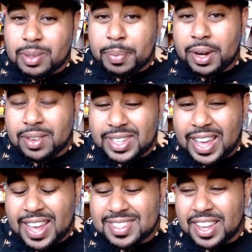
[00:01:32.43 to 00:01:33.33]
apparently
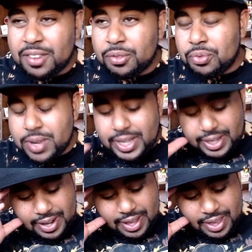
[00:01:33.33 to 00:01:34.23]
has a
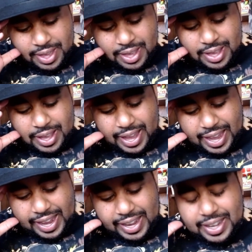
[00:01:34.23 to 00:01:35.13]
freaking
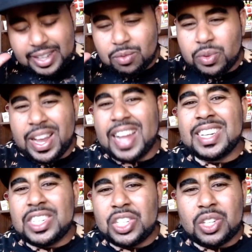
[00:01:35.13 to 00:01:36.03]
a
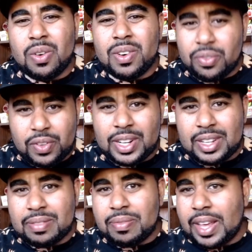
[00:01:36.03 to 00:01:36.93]
reality show in
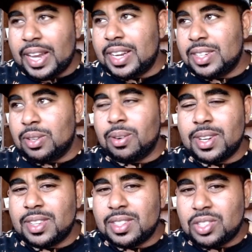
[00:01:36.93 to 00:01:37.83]
Finland. And
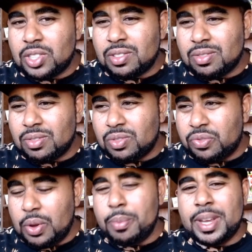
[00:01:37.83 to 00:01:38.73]
during this
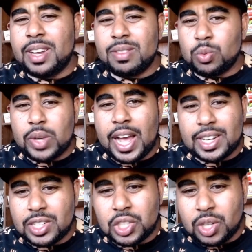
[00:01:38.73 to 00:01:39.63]
filming of his
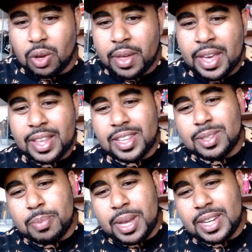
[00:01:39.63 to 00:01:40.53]
reality show,
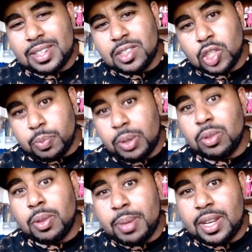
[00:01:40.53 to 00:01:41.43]
this man didn't
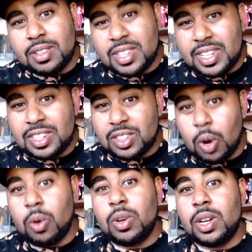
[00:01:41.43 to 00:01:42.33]
spill the beans. He didn't
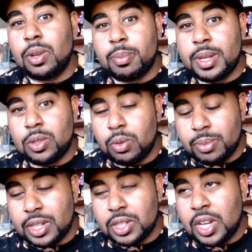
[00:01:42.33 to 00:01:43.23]
told a little bit too
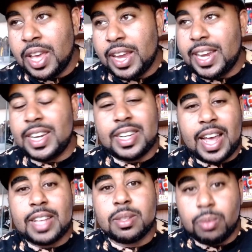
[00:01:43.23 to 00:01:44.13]
much. He didn't
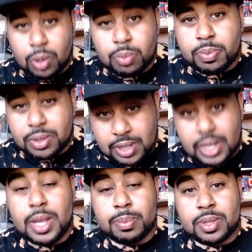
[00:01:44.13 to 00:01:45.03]
have some loop
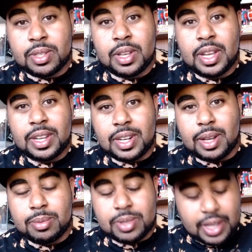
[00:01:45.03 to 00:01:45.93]
slips. You know
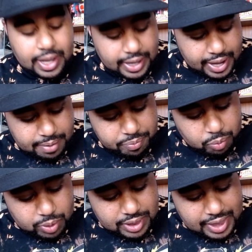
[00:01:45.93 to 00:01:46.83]
what I'm saying?
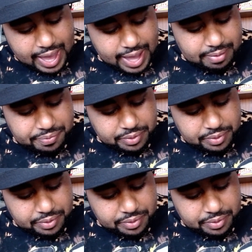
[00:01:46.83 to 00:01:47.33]
And with that,